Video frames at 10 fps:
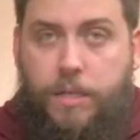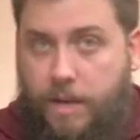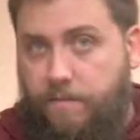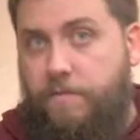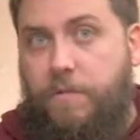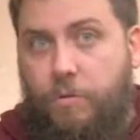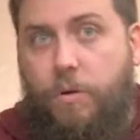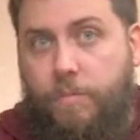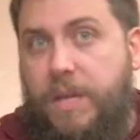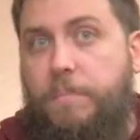They have
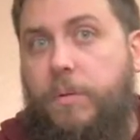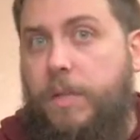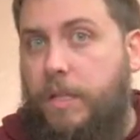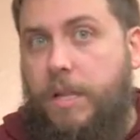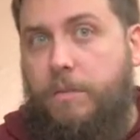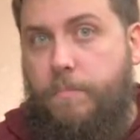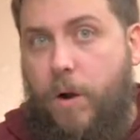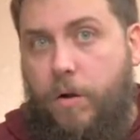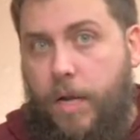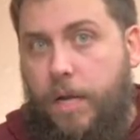fewer people in their
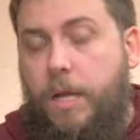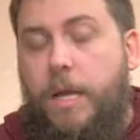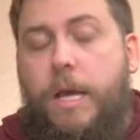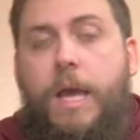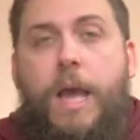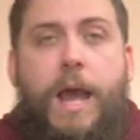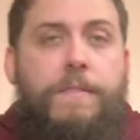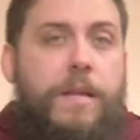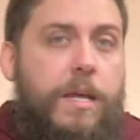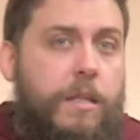party. And
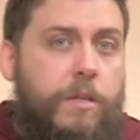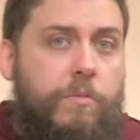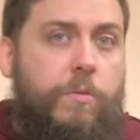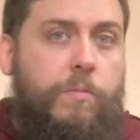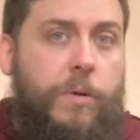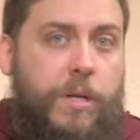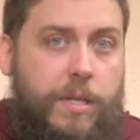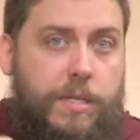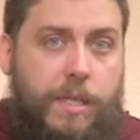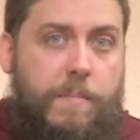then Hitler will put
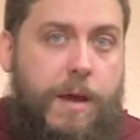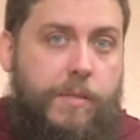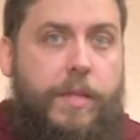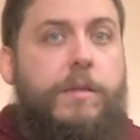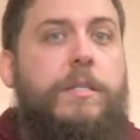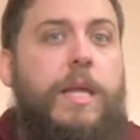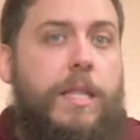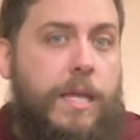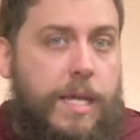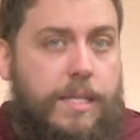his thumb out there to say
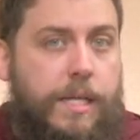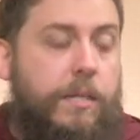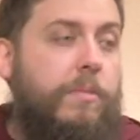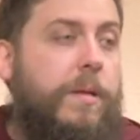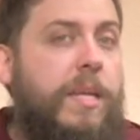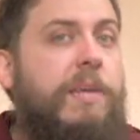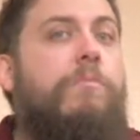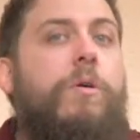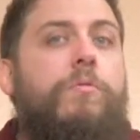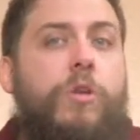that he's Hitler, but he
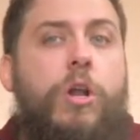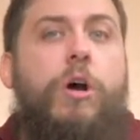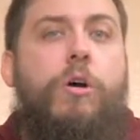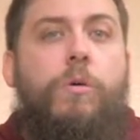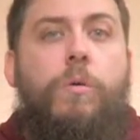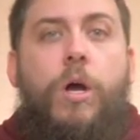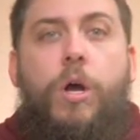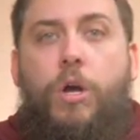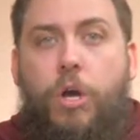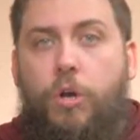won't know
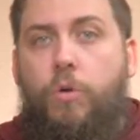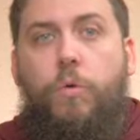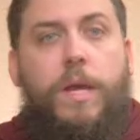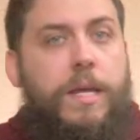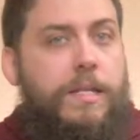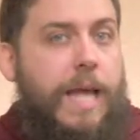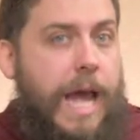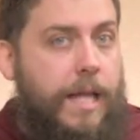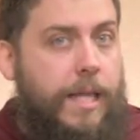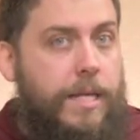who his
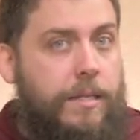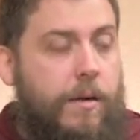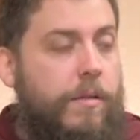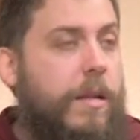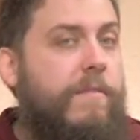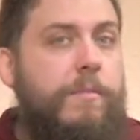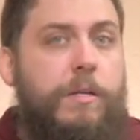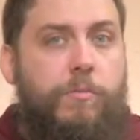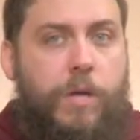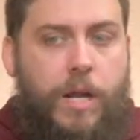allies are. Then everybody
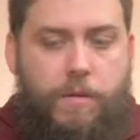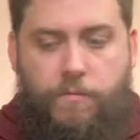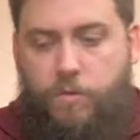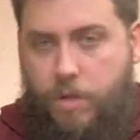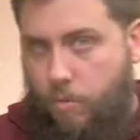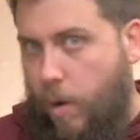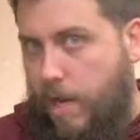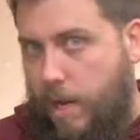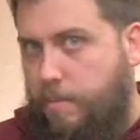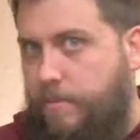will kind of do their
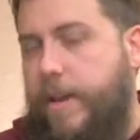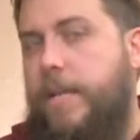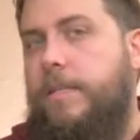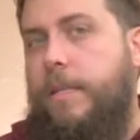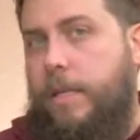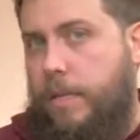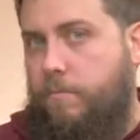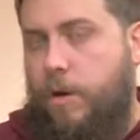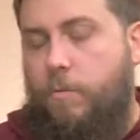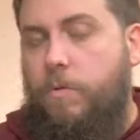wake-up phase, like in
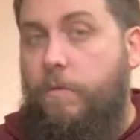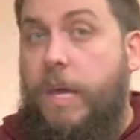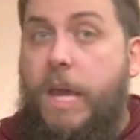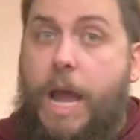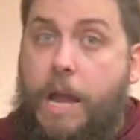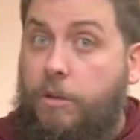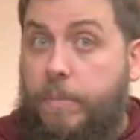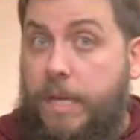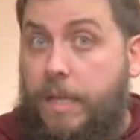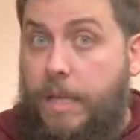Werewolf, and you'll
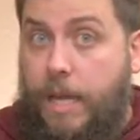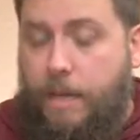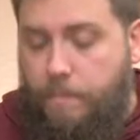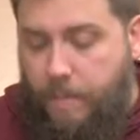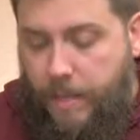begin the game.